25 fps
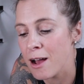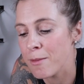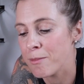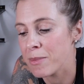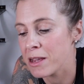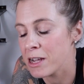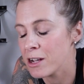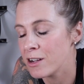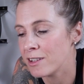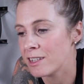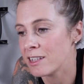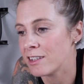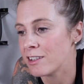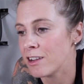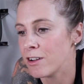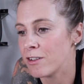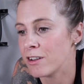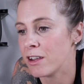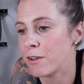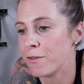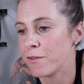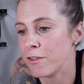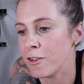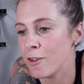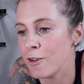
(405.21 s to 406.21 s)
Because it's
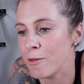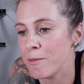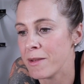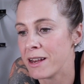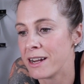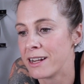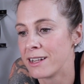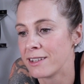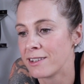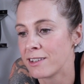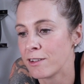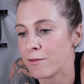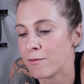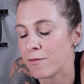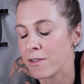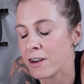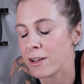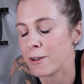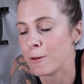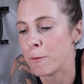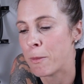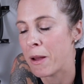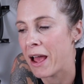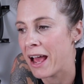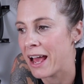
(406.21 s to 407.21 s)
only a few minutes of
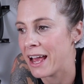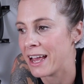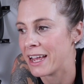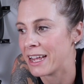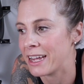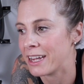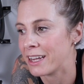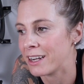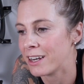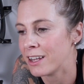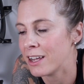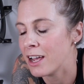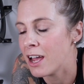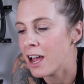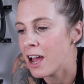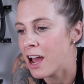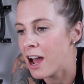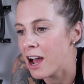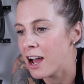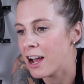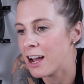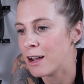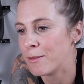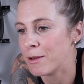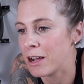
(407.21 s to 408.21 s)
real pain,
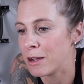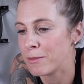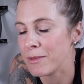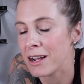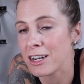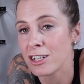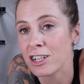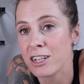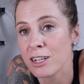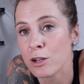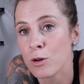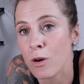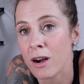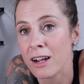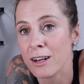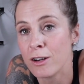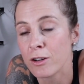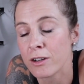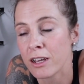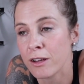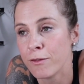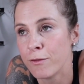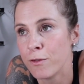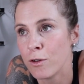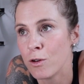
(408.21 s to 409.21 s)
I'm actually quite
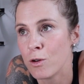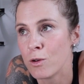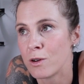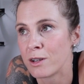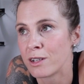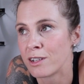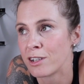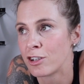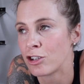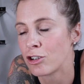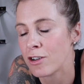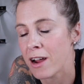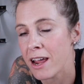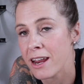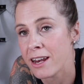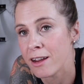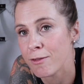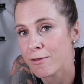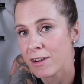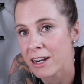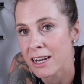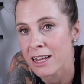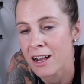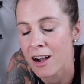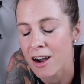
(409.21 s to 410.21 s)
looking forward to training
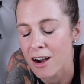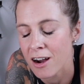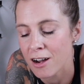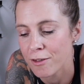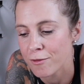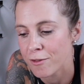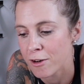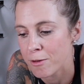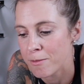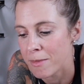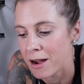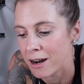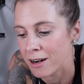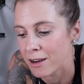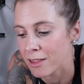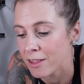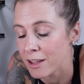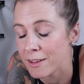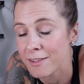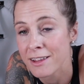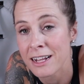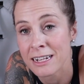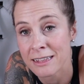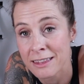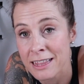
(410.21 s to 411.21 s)
really hard for a month
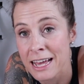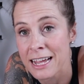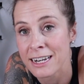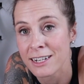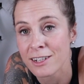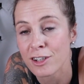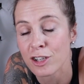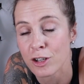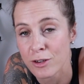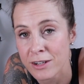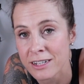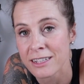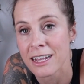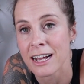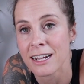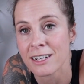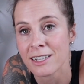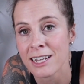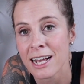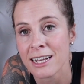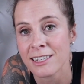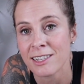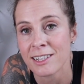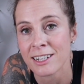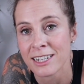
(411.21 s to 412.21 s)
and then doing that
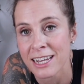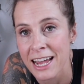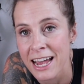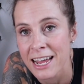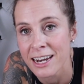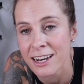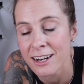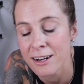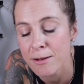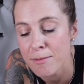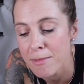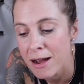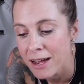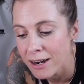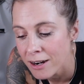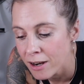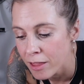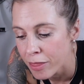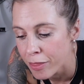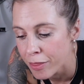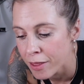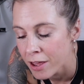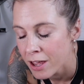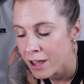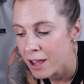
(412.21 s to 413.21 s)
test again in a
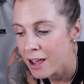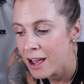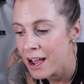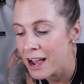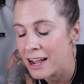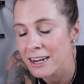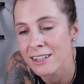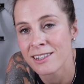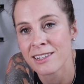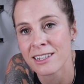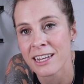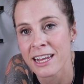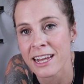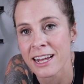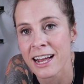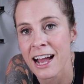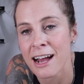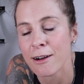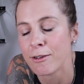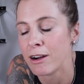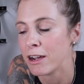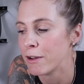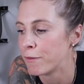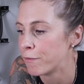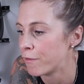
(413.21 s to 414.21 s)
month and seeing
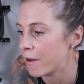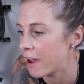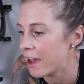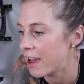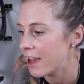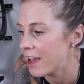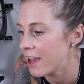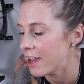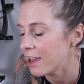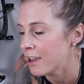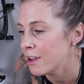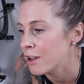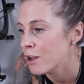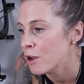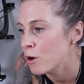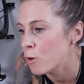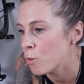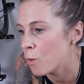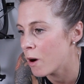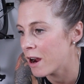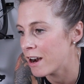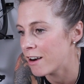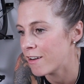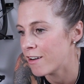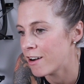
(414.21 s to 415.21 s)
how I fare.
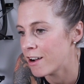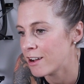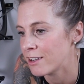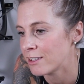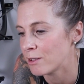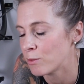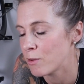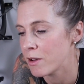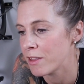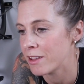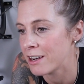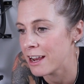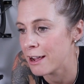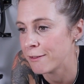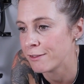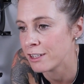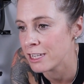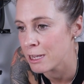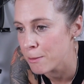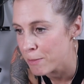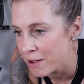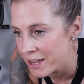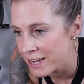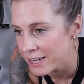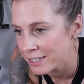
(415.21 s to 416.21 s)
Whereas with an
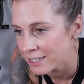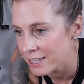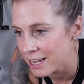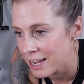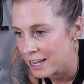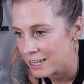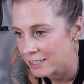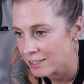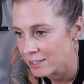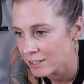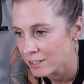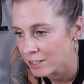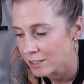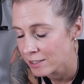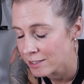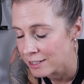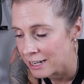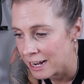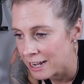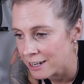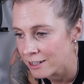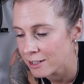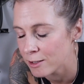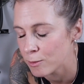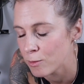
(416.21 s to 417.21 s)
FTP test, a
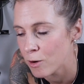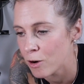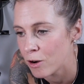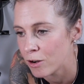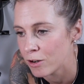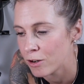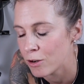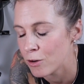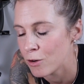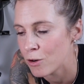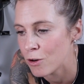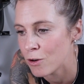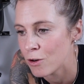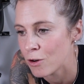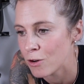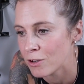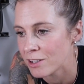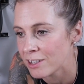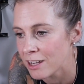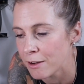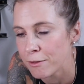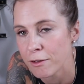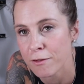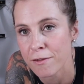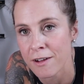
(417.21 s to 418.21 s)
standard one, or
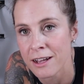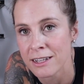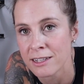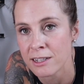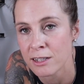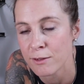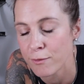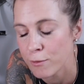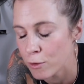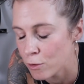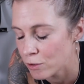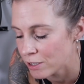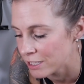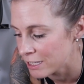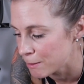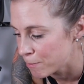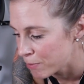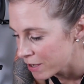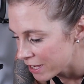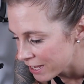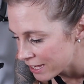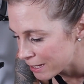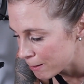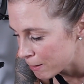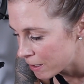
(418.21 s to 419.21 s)
Sufferfest's
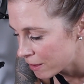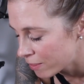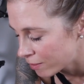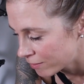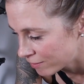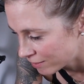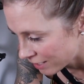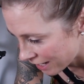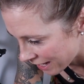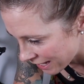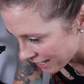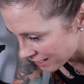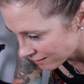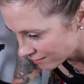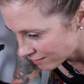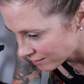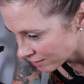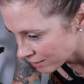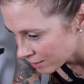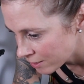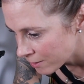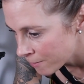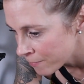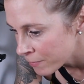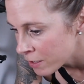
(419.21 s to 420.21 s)
4DP
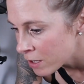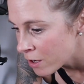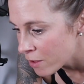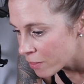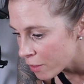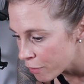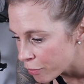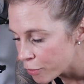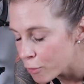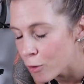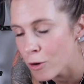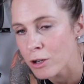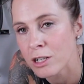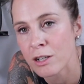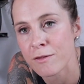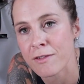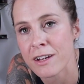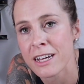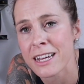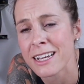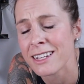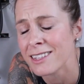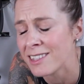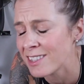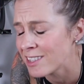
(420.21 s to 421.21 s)
test, the thought of
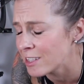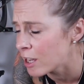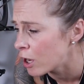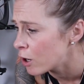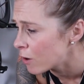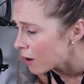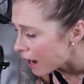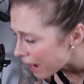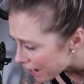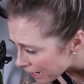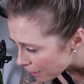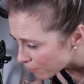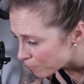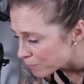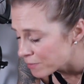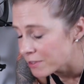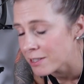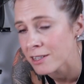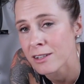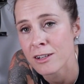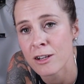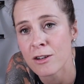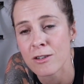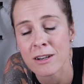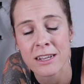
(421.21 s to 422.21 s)
it is so
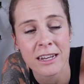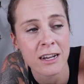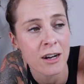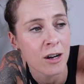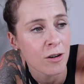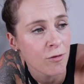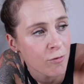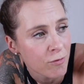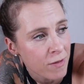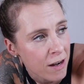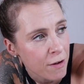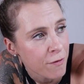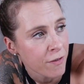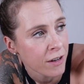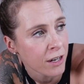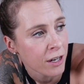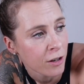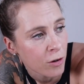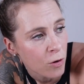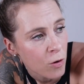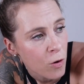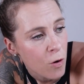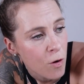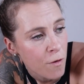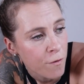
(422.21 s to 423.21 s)
absolutely horrific
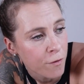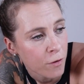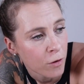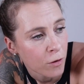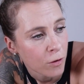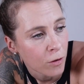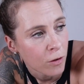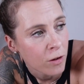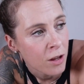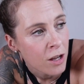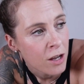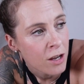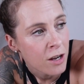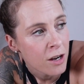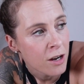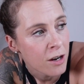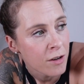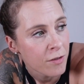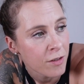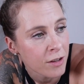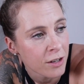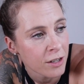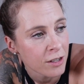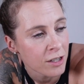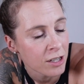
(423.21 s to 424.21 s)
and awful
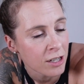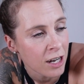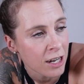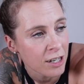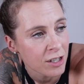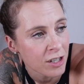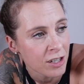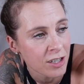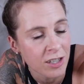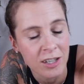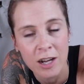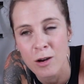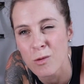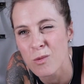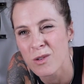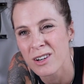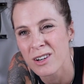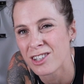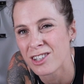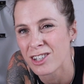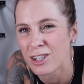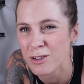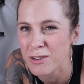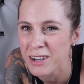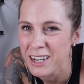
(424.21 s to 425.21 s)
that I just don't
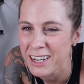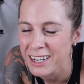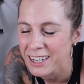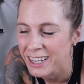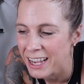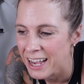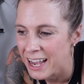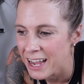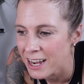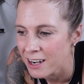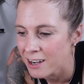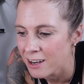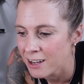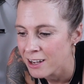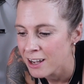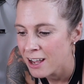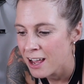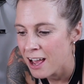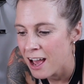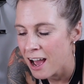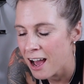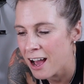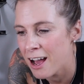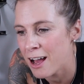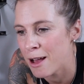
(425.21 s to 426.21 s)
do it again.
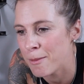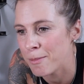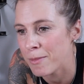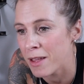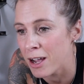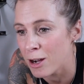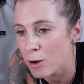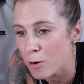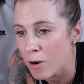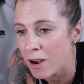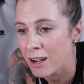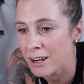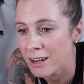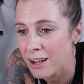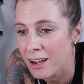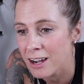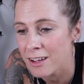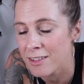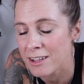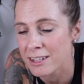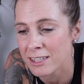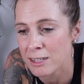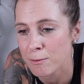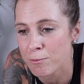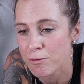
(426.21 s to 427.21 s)
I quite
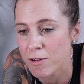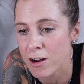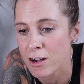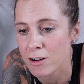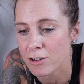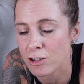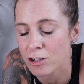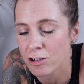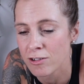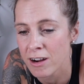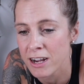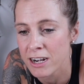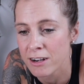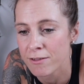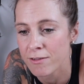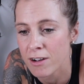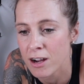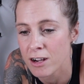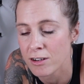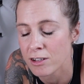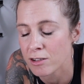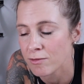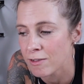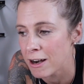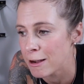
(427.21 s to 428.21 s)
like this approach. Trainer
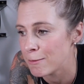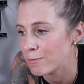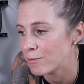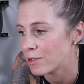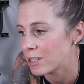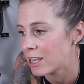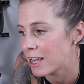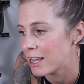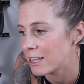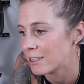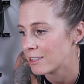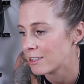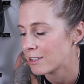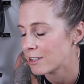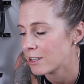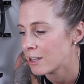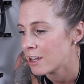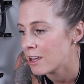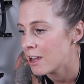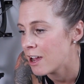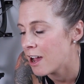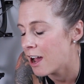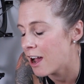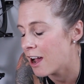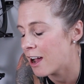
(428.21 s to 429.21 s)
Road's ramp test
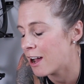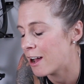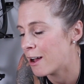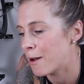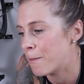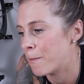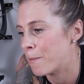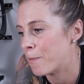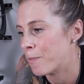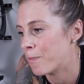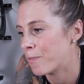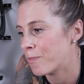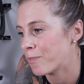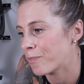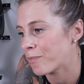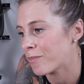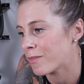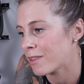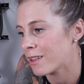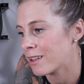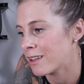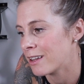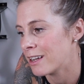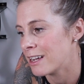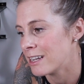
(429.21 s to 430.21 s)

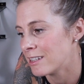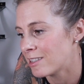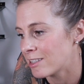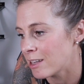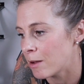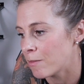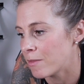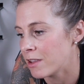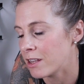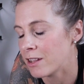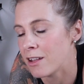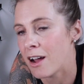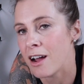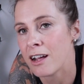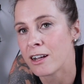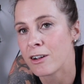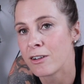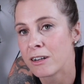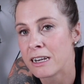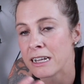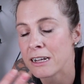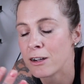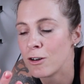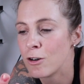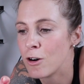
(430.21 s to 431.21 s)
is something that I
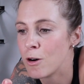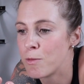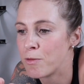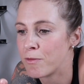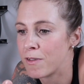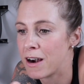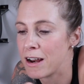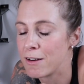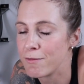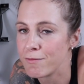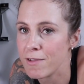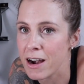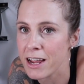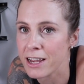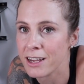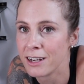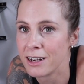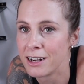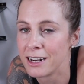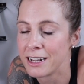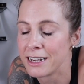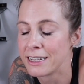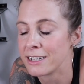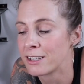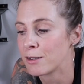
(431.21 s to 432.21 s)
could incorporate
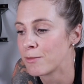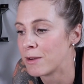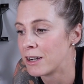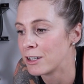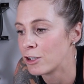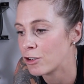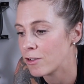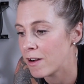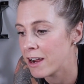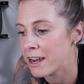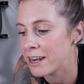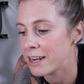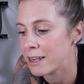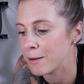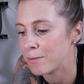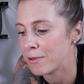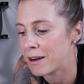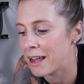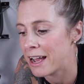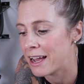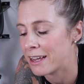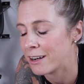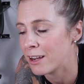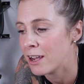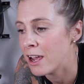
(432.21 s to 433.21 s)
regularly into my training
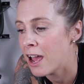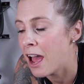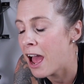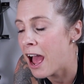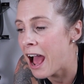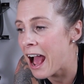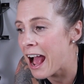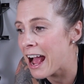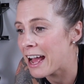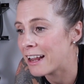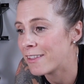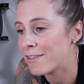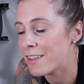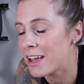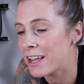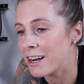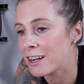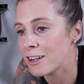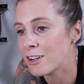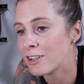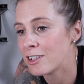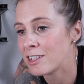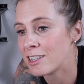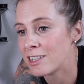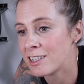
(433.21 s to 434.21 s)
plan, and then I
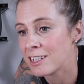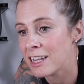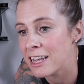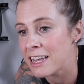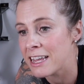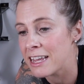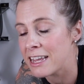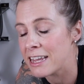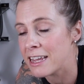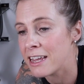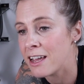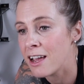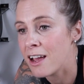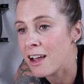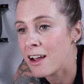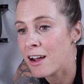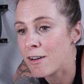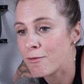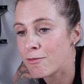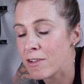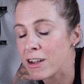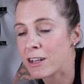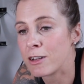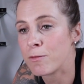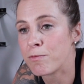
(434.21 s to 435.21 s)
could see
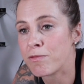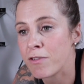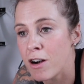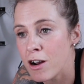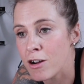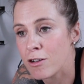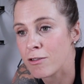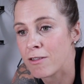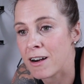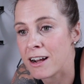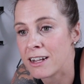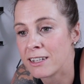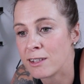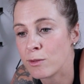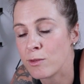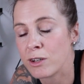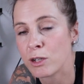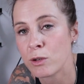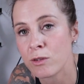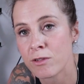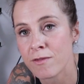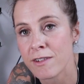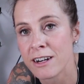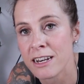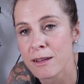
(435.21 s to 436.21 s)
real progress,
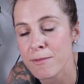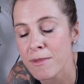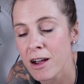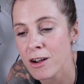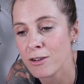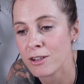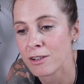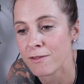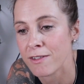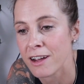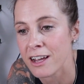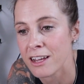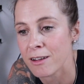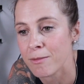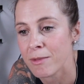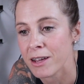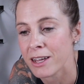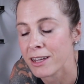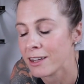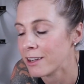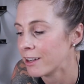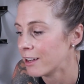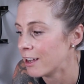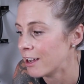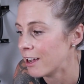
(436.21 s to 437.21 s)
which would really motivate
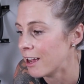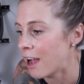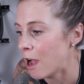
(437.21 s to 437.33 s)
me.